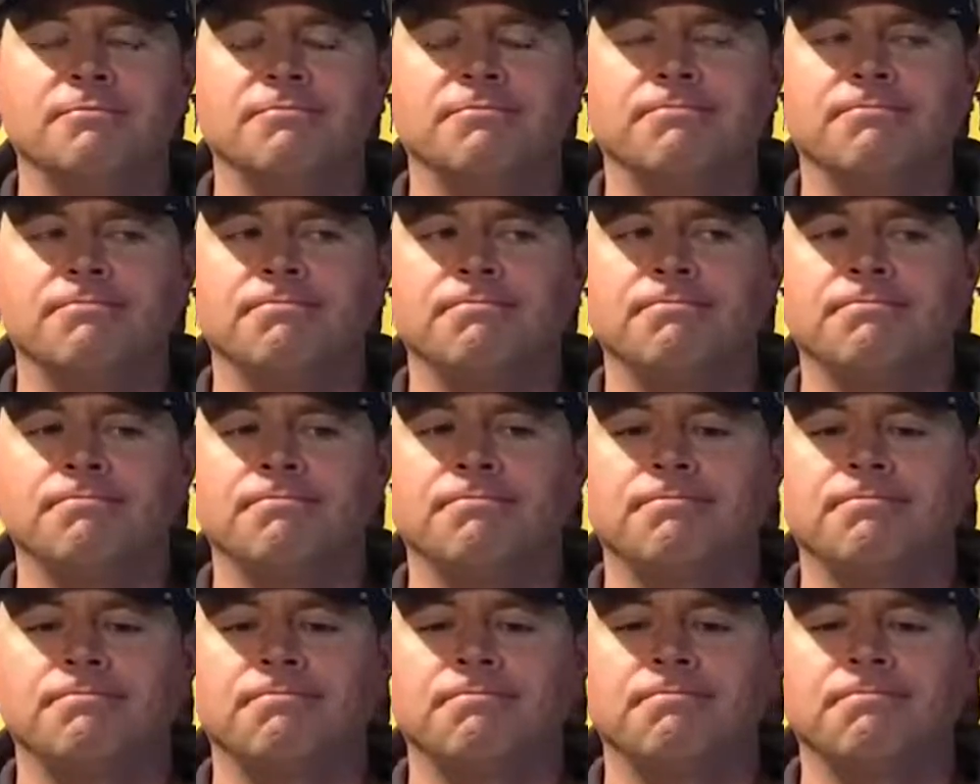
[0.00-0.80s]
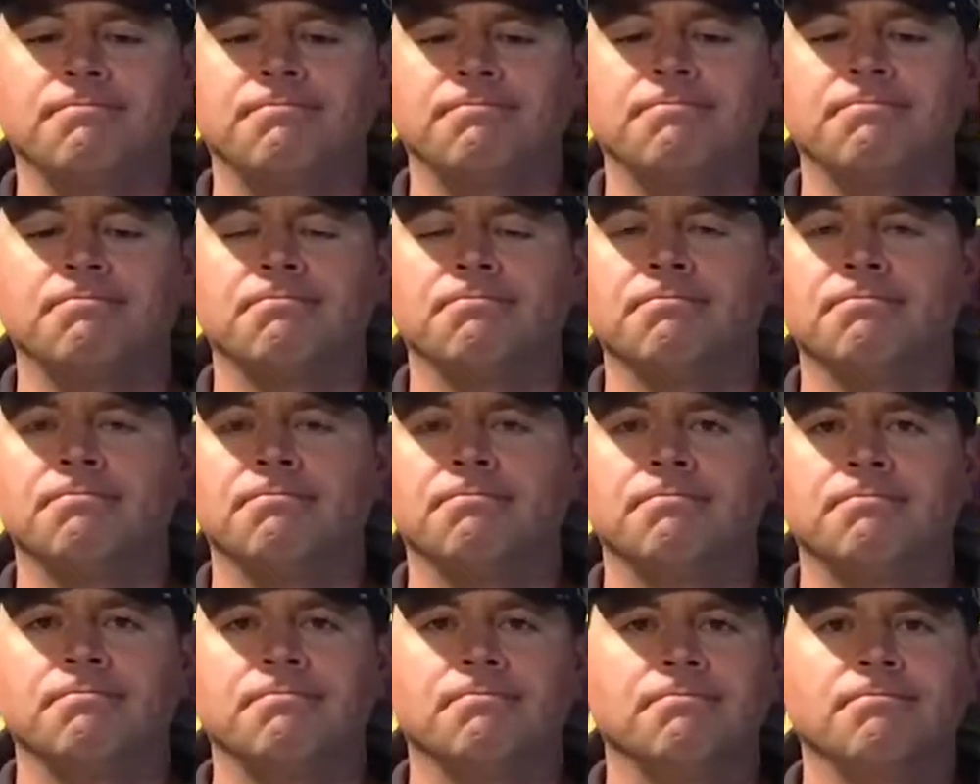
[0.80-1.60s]

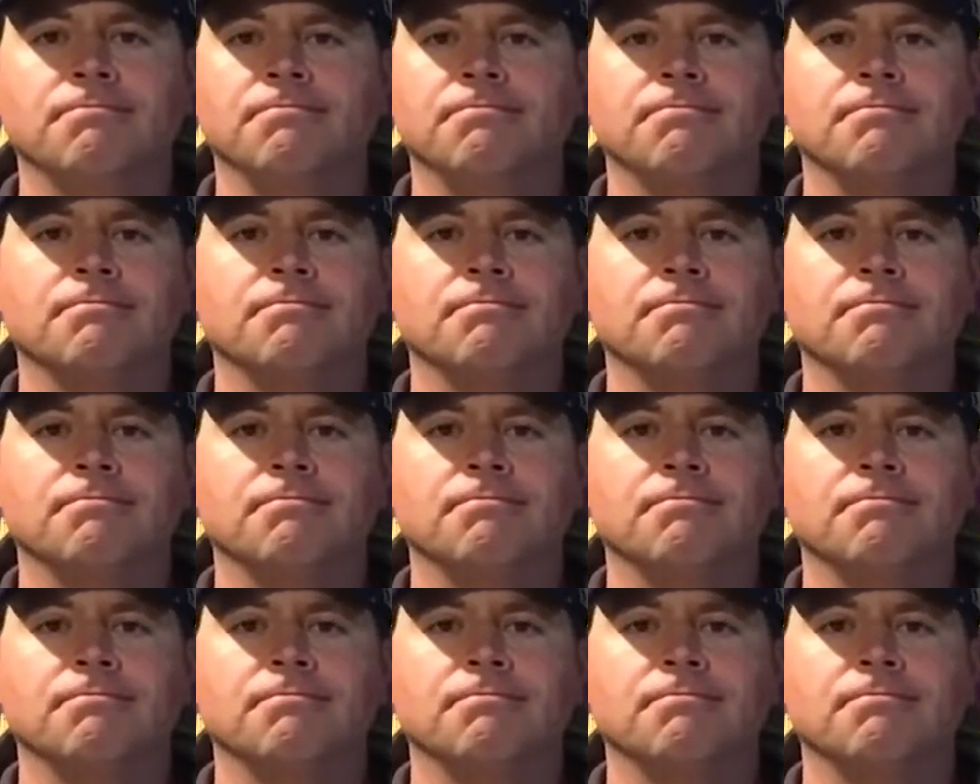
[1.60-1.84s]
Nobody speaks.